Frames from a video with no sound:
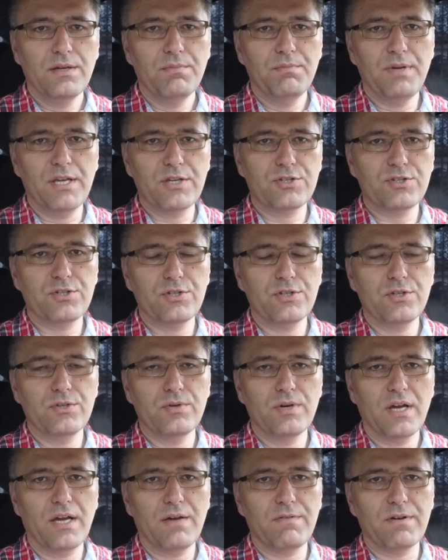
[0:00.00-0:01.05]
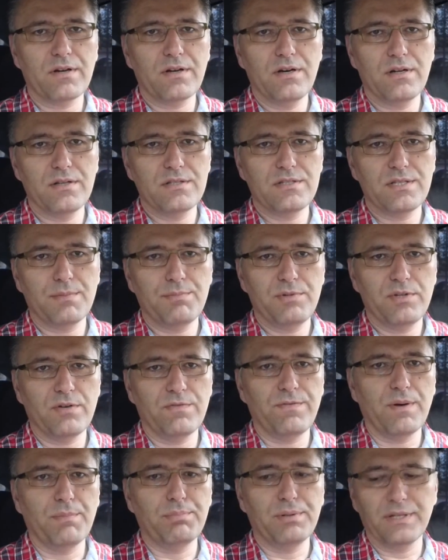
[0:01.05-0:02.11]
make sure you have a concept
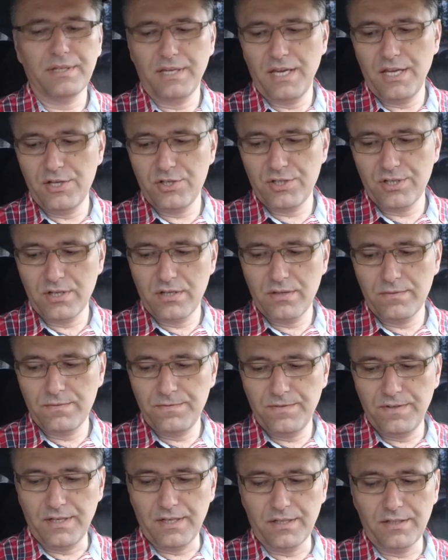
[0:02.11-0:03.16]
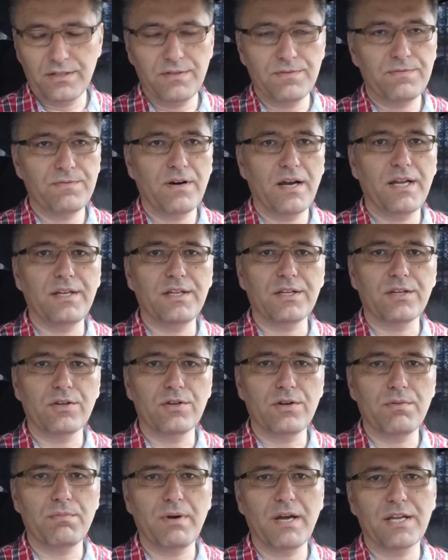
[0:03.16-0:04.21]
of application config, defining
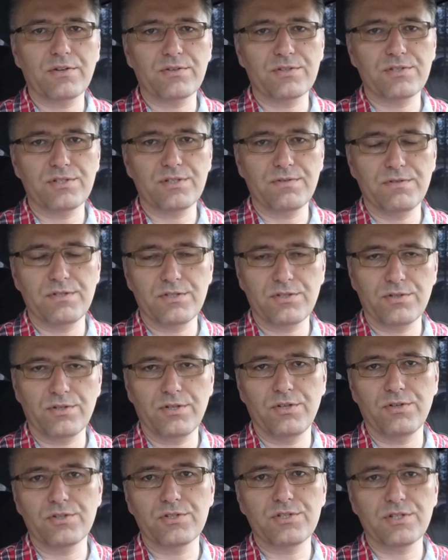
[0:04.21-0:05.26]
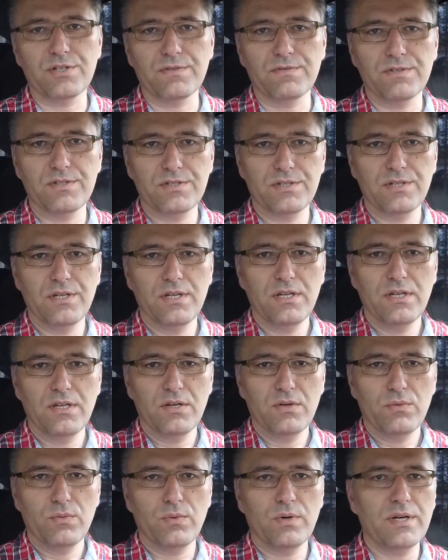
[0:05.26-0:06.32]
your microservice or your service.
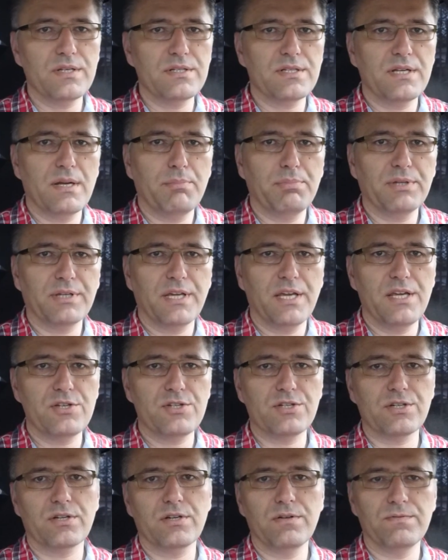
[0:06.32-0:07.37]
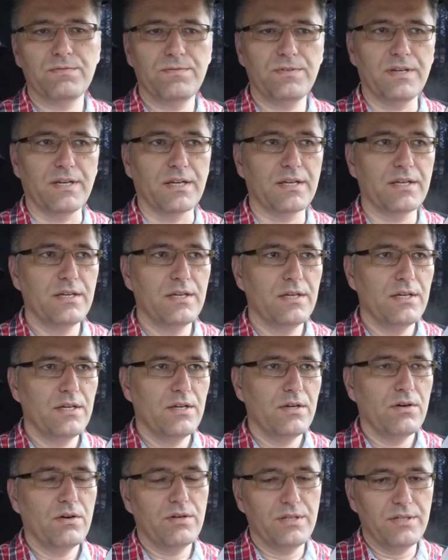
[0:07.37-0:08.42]
What is an application config?
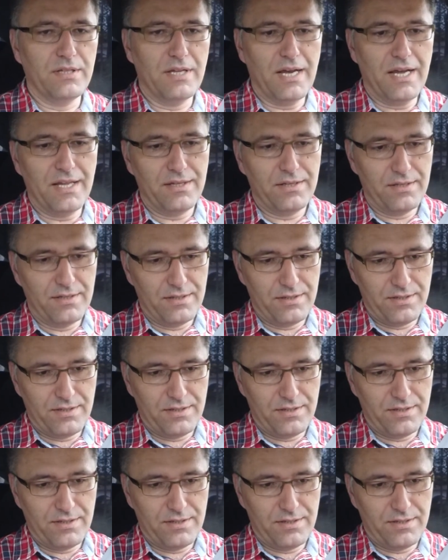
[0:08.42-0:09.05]
In that